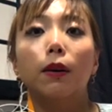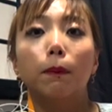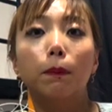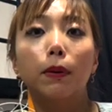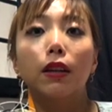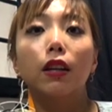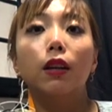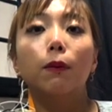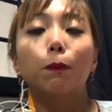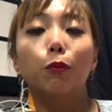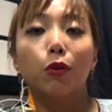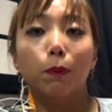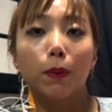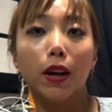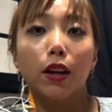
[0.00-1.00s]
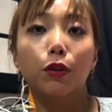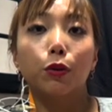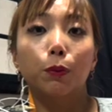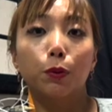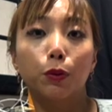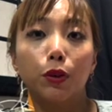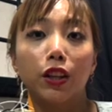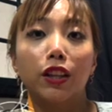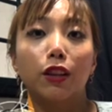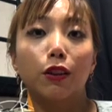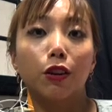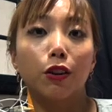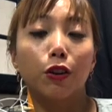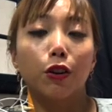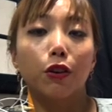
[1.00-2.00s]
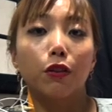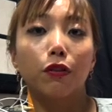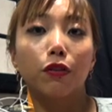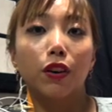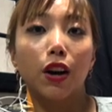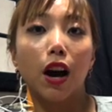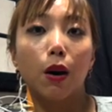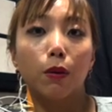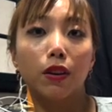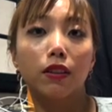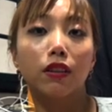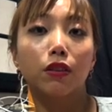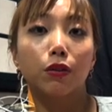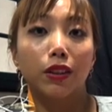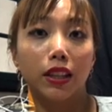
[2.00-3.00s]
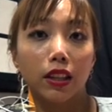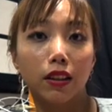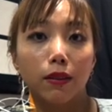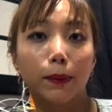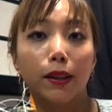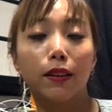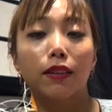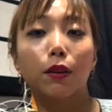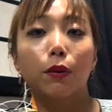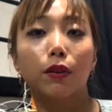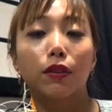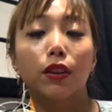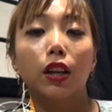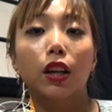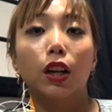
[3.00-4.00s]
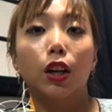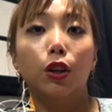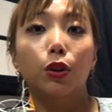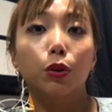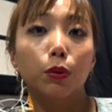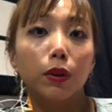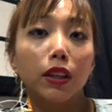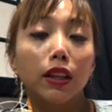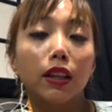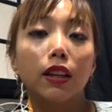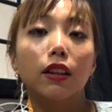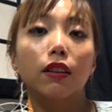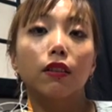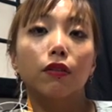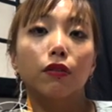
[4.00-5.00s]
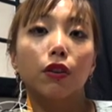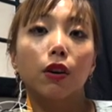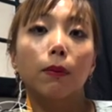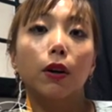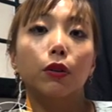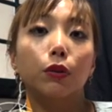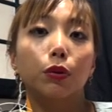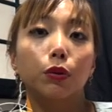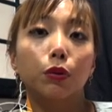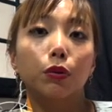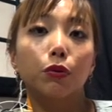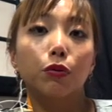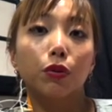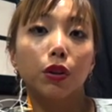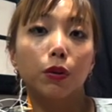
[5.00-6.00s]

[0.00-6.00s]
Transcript: Be prepared to put in a lot of hours into this, because I was doing it for about 2 to 3